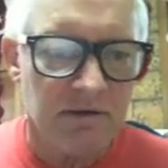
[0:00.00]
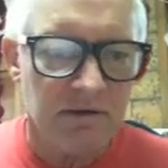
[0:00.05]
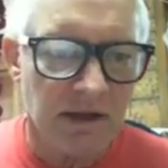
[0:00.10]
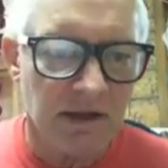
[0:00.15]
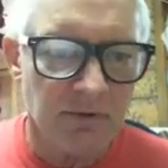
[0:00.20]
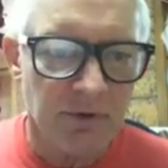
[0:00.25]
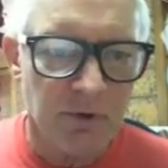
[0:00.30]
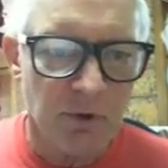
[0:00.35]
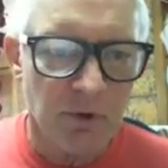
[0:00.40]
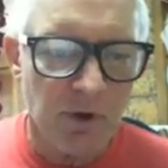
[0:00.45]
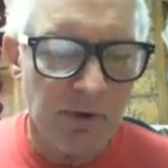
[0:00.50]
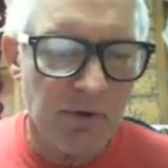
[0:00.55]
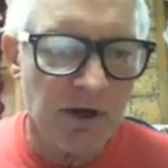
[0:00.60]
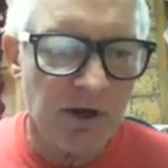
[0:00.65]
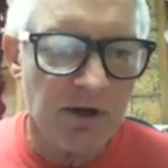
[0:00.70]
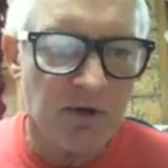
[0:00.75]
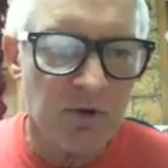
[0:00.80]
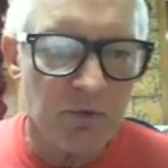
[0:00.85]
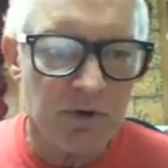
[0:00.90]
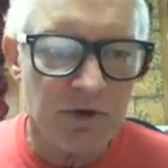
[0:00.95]
I don't know
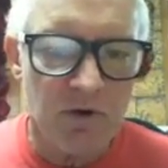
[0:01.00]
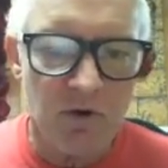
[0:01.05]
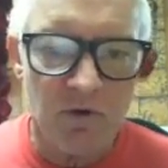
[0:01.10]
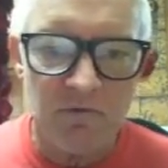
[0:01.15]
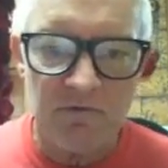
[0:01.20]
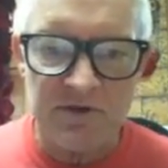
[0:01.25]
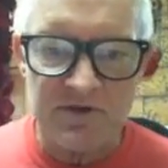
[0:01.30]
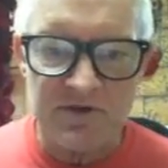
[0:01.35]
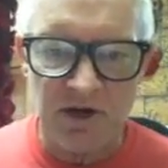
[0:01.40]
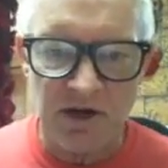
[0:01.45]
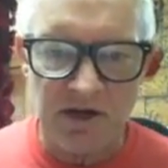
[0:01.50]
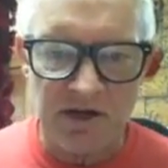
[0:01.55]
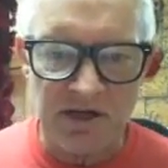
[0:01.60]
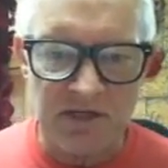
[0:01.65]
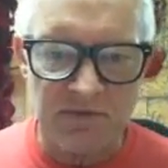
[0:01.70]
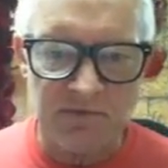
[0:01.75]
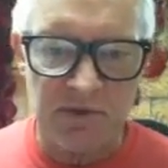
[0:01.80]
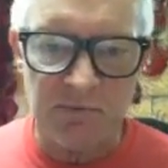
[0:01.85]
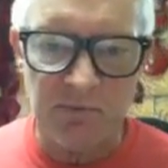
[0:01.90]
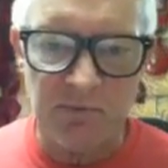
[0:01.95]
anybody who would know these
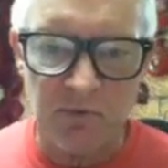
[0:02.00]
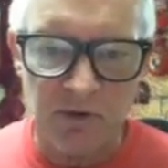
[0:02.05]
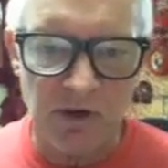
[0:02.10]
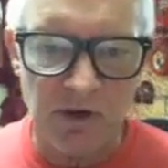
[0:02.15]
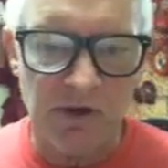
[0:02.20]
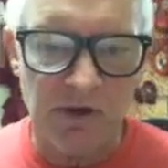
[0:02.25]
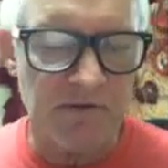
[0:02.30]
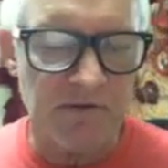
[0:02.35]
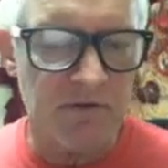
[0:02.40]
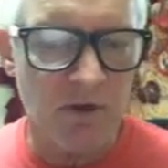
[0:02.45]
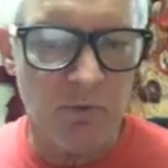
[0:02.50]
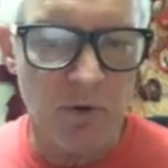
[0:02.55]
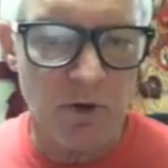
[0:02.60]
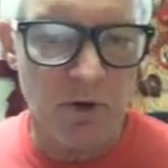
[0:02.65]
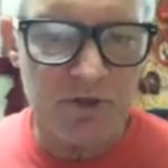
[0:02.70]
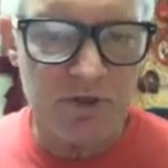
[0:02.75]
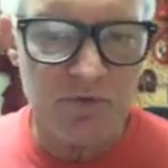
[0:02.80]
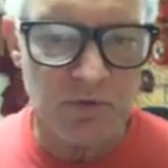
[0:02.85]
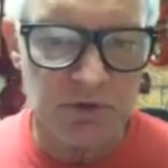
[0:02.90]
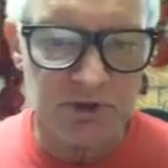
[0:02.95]
Chinese people, even though
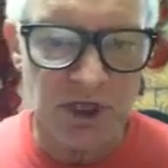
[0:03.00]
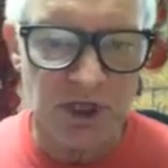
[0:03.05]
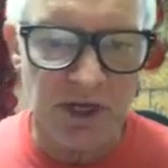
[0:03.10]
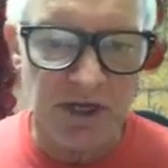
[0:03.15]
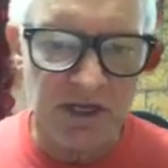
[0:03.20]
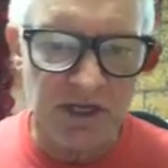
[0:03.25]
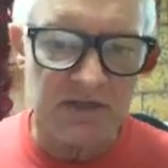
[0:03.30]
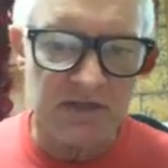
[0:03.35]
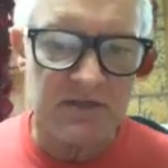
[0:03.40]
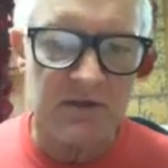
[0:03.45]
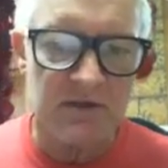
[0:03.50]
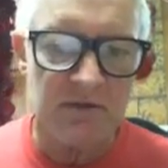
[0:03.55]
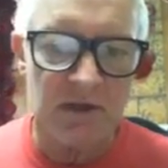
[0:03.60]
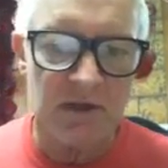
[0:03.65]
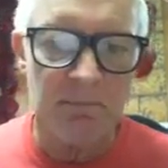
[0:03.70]
most were Chinese.